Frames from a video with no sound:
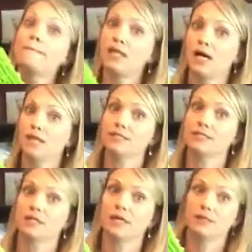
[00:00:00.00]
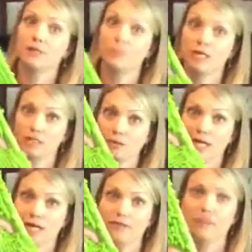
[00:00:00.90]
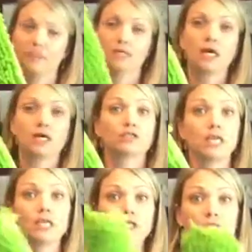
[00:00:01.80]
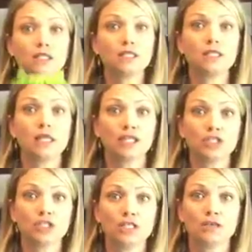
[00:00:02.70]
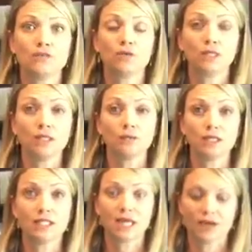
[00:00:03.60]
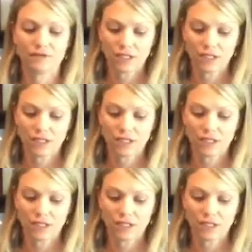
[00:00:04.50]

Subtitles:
plus. The plus will add this. So take a look at the collections if you really want to dive